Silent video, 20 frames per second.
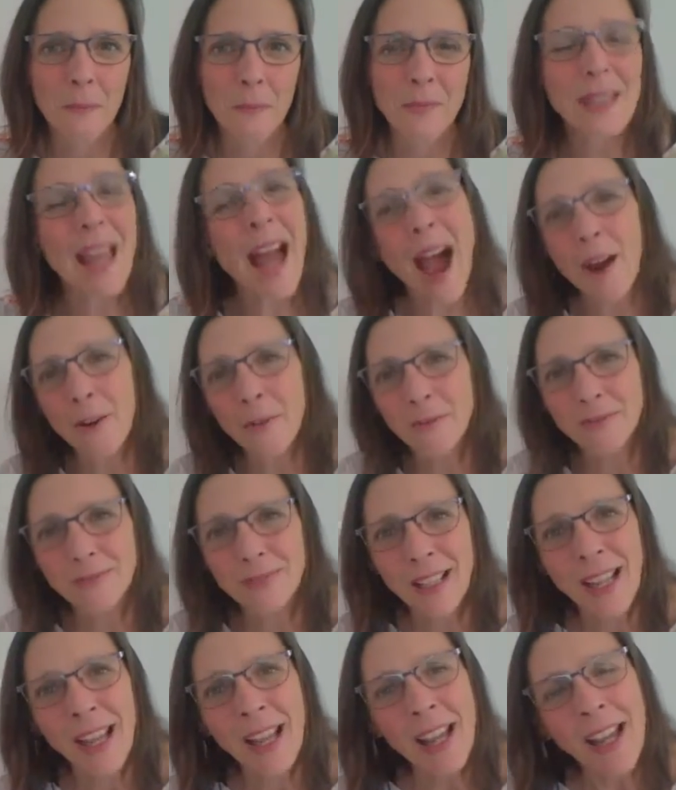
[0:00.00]
Now,
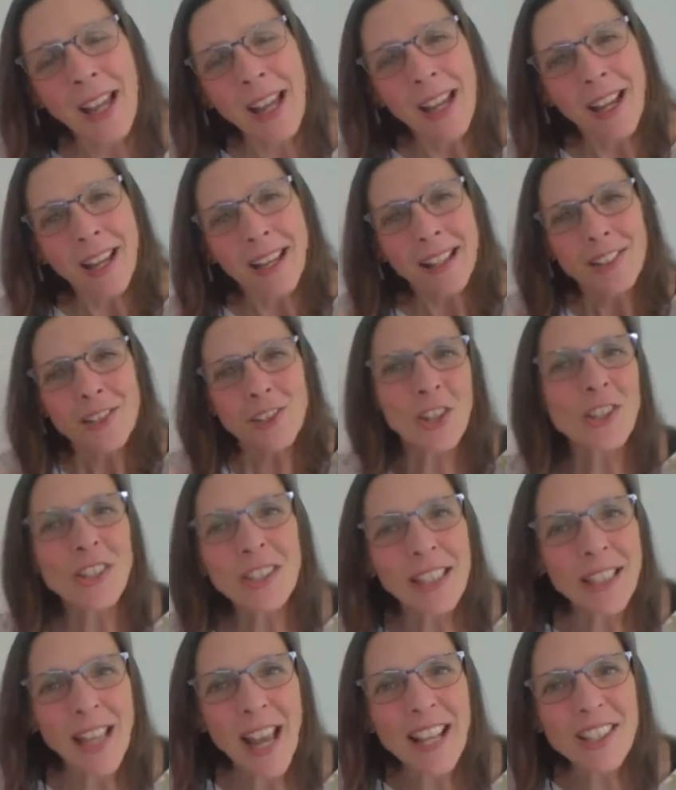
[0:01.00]
just
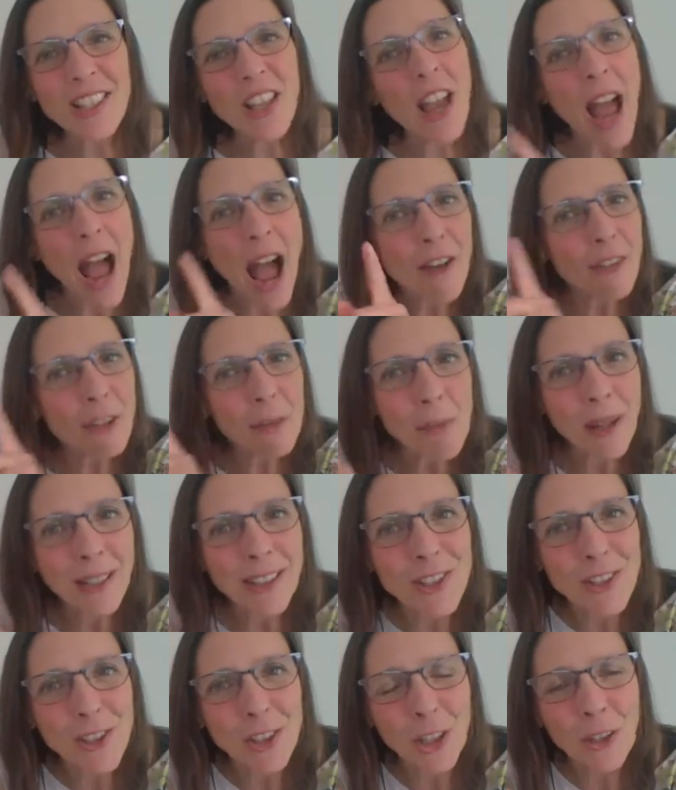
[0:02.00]
in case I haven't
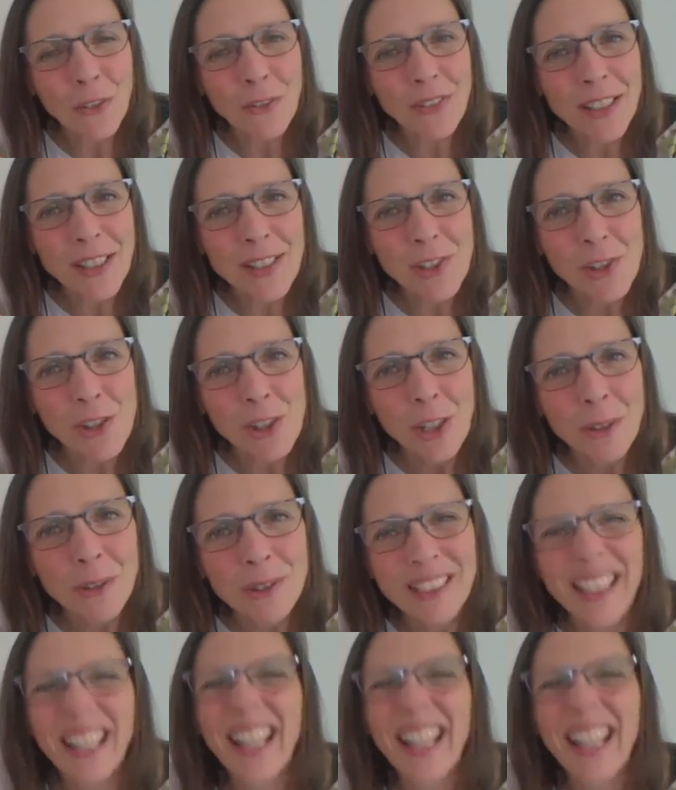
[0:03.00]
managed to convince you